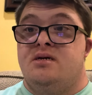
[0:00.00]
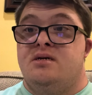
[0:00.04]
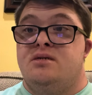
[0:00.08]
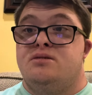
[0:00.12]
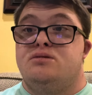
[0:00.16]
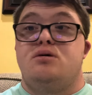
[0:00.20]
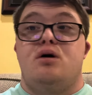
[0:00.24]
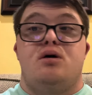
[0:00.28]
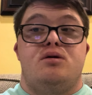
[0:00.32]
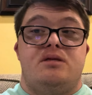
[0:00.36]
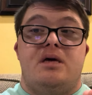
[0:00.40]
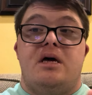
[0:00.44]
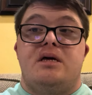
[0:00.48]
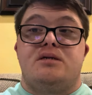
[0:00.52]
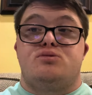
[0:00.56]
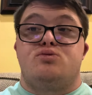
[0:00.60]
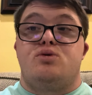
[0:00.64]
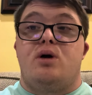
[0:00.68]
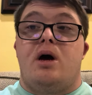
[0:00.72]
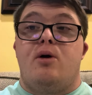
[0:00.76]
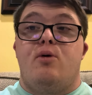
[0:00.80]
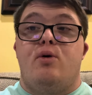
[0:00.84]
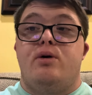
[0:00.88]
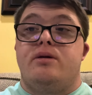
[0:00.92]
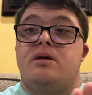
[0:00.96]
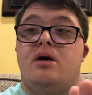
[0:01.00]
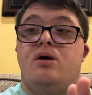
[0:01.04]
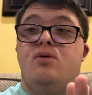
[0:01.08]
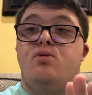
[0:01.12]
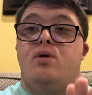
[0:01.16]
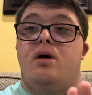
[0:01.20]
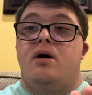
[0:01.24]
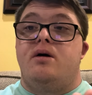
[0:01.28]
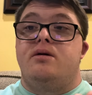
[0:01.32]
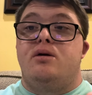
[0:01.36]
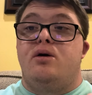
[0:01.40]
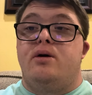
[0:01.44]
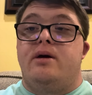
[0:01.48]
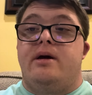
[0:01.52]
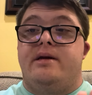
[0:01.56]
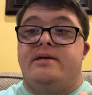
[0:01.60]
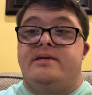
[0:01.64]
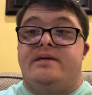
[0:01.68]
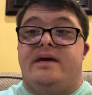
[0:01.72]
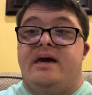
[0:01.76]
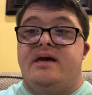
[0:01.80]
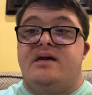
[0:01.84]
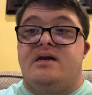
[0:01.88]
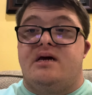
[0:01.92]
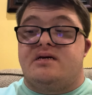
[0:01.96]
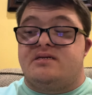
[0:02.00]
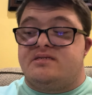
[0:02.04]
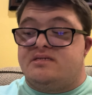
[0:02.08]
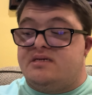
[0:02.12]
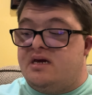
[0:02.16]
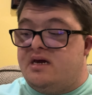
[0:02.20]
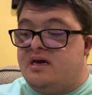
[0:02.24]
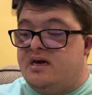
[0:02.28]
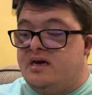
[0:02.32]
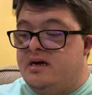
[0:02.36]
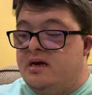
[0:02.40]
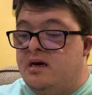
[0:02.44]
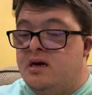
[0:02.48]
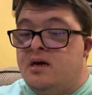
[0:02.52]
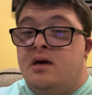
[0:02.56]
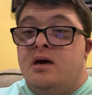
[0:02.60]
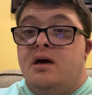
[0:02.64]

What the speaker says: So that's why we don't want you in NXT